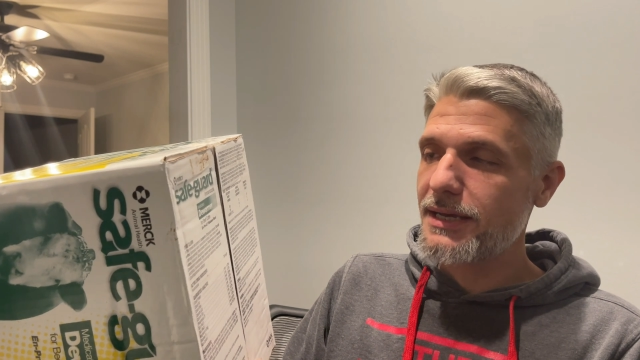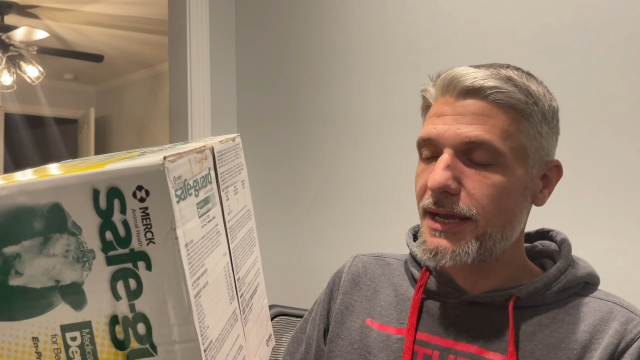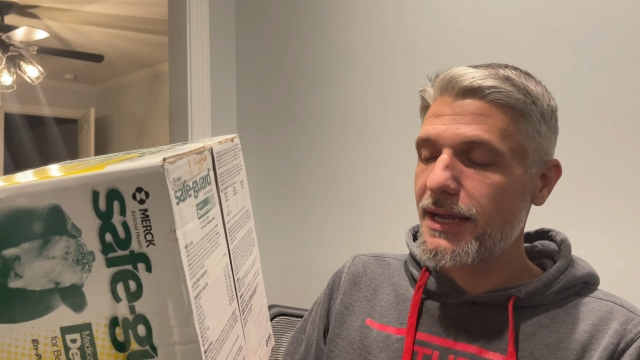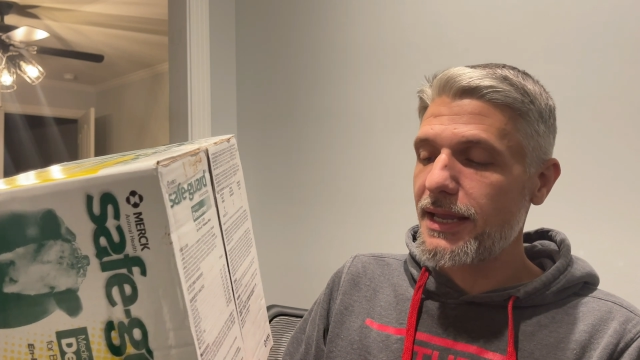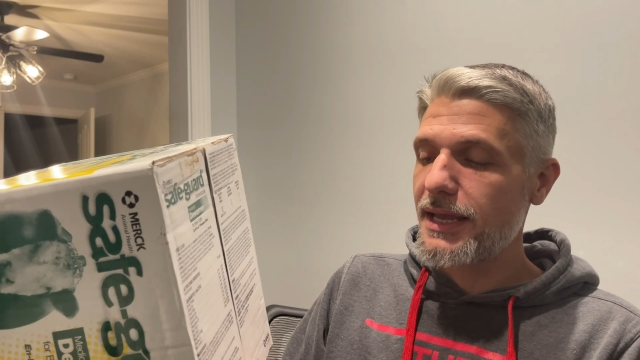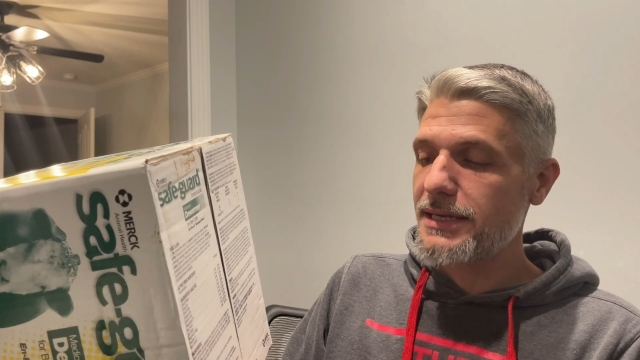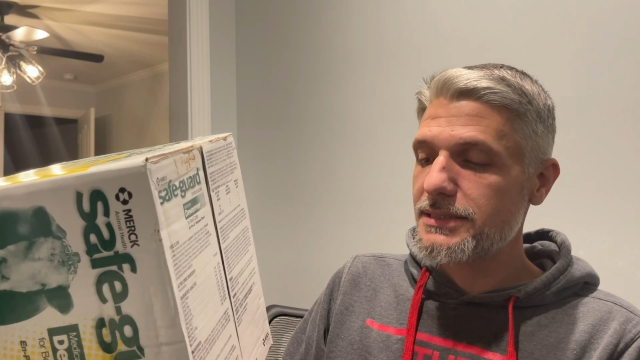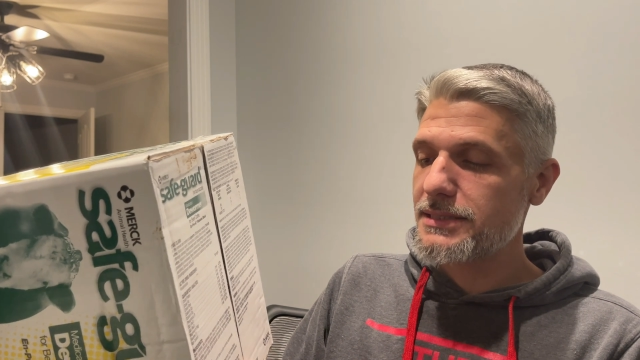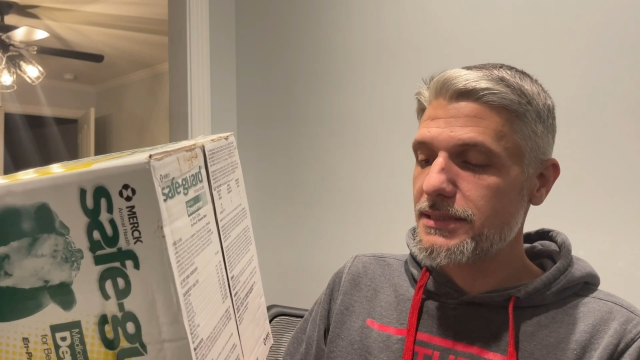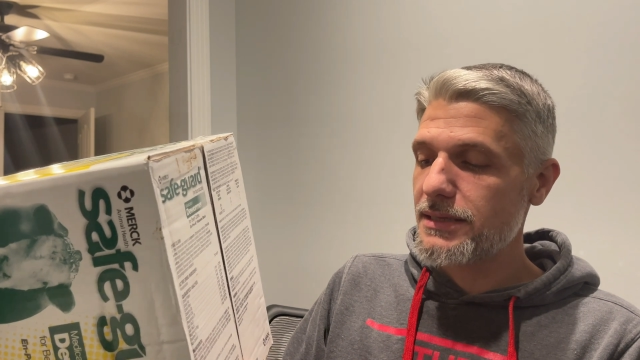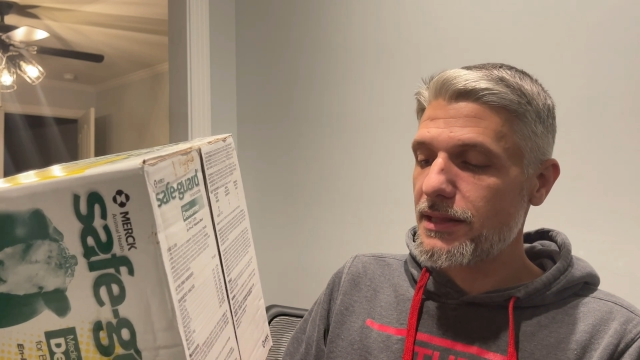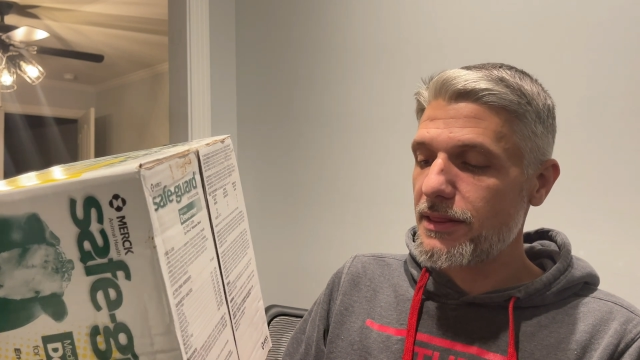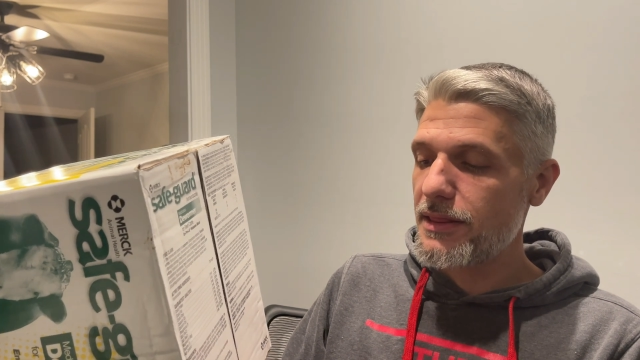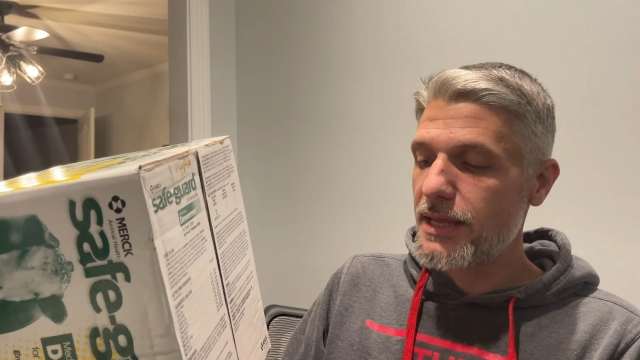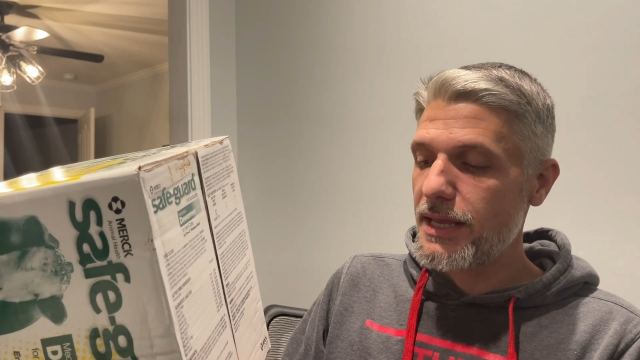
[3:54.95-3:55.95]
I guess,
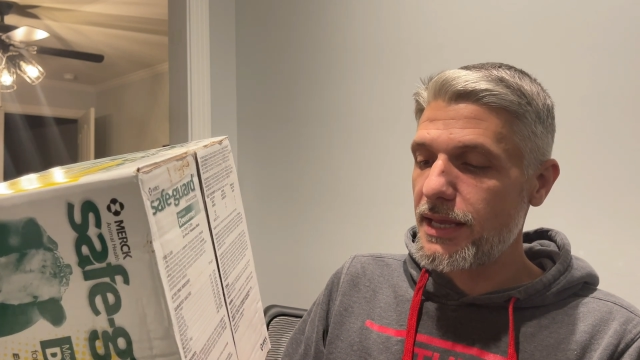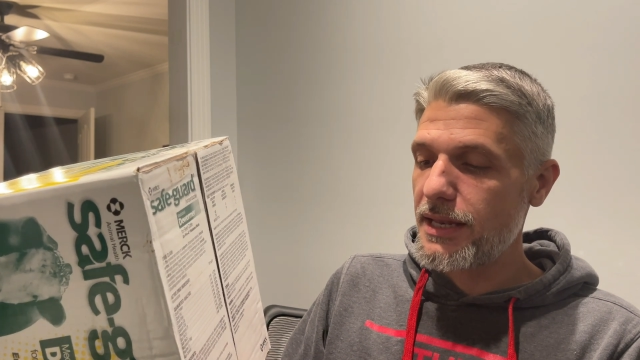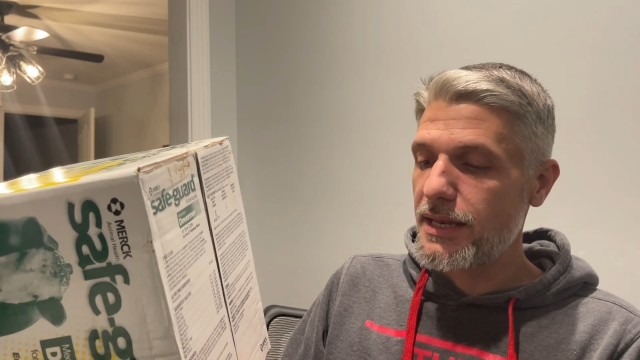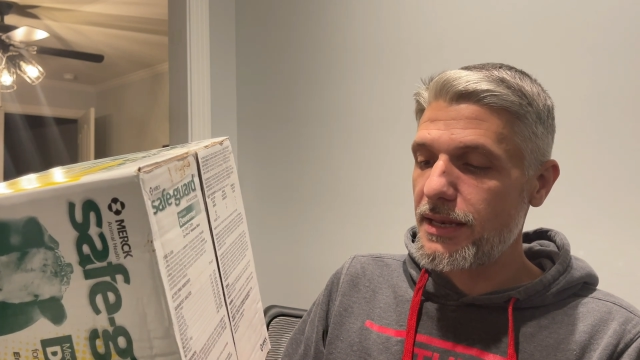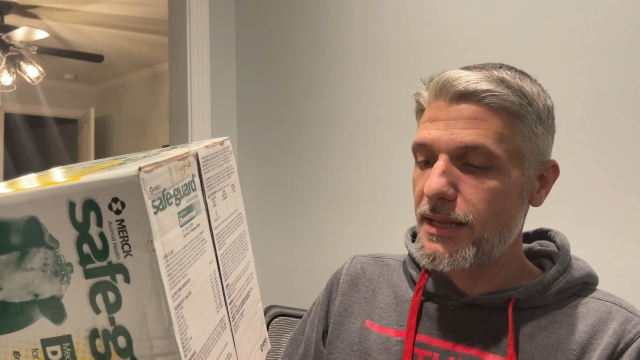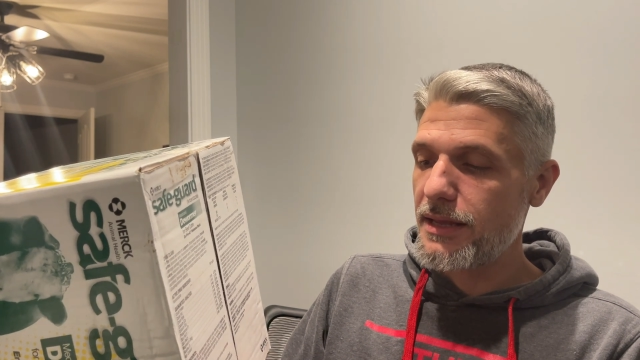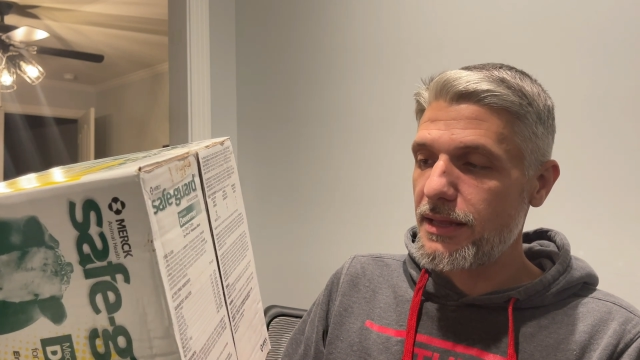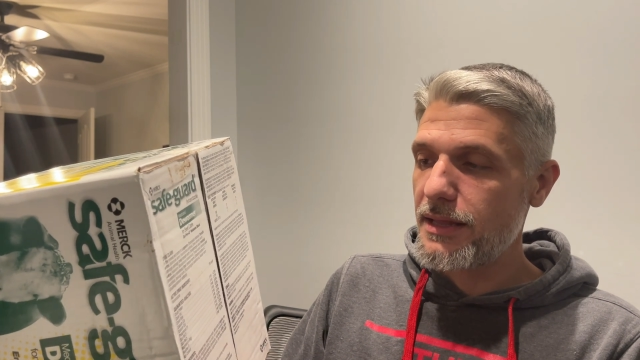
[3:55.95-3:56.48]
than